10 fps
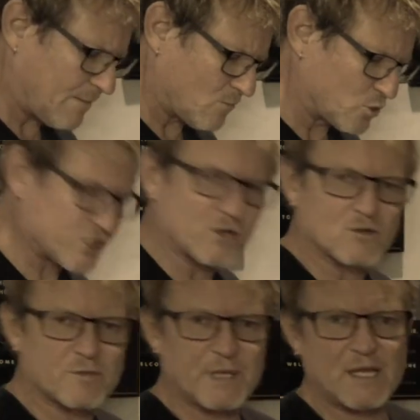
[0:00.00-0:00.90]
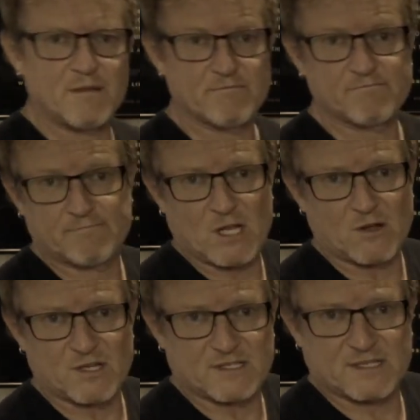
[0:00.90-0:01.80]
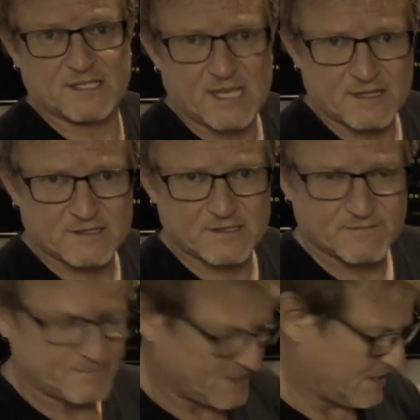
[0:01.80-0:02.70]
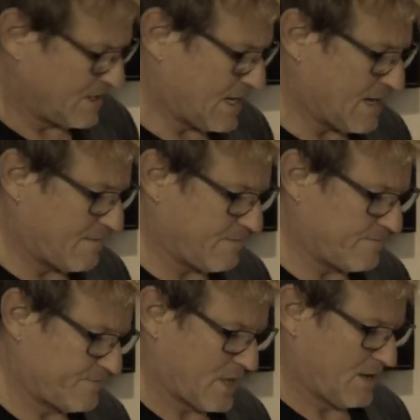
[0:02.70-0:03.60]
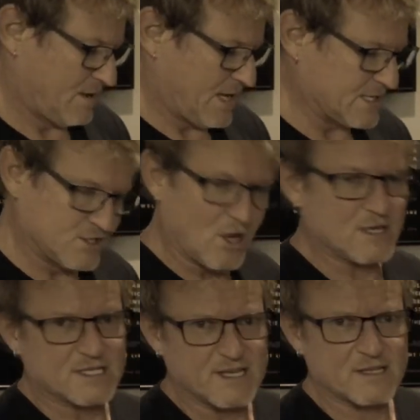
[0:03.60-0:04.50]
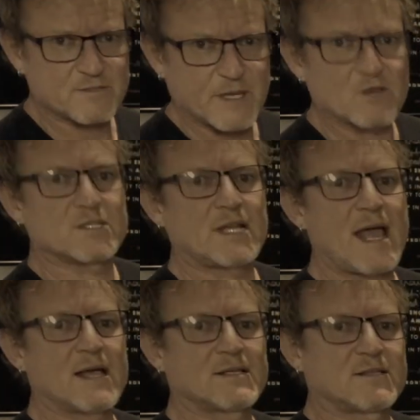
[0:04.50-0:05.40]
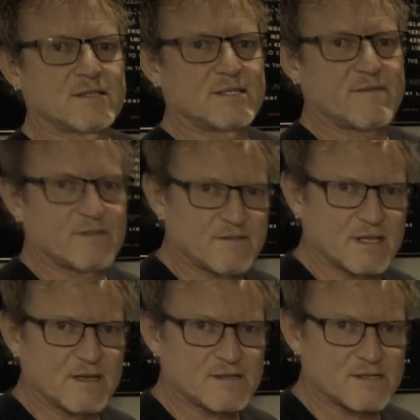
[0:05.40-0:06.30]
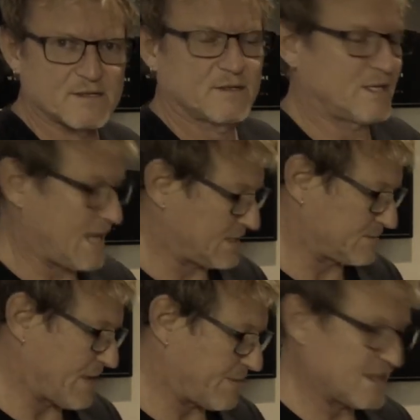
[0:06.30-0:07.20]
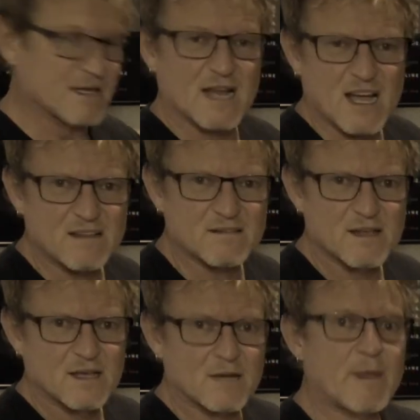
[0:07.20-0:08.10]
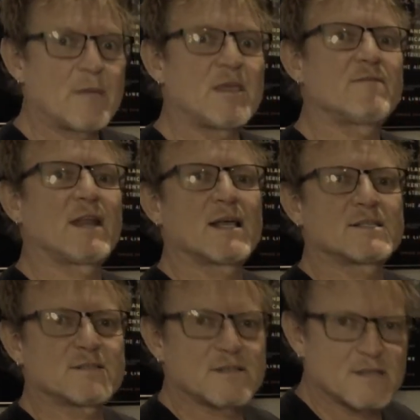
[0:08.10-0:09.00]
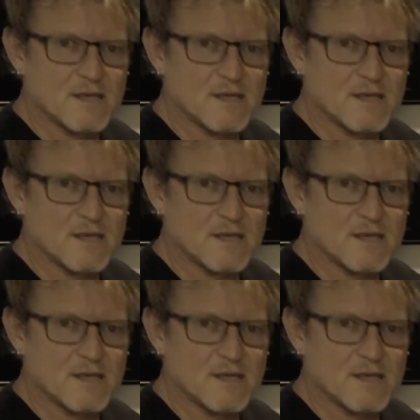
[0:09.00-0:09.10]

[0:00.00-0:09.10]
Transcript: which can also be known as the 6th, is not a 6 because it has the 7th in it. It has maybe the 9th. It maybe even has the